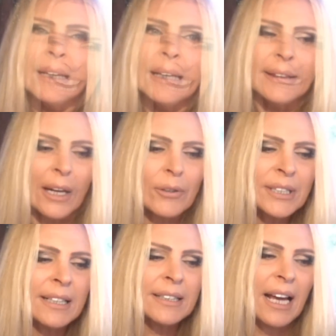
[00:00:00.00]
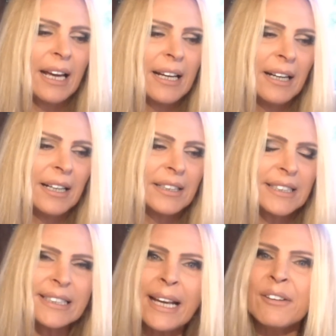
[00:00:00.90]
There's a
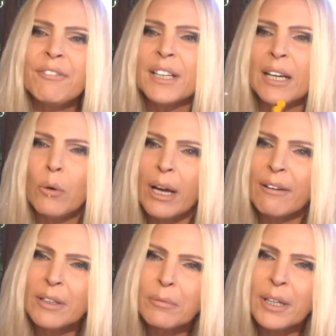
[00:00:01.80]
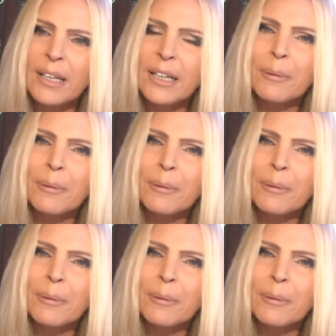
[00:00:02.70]
second video every week that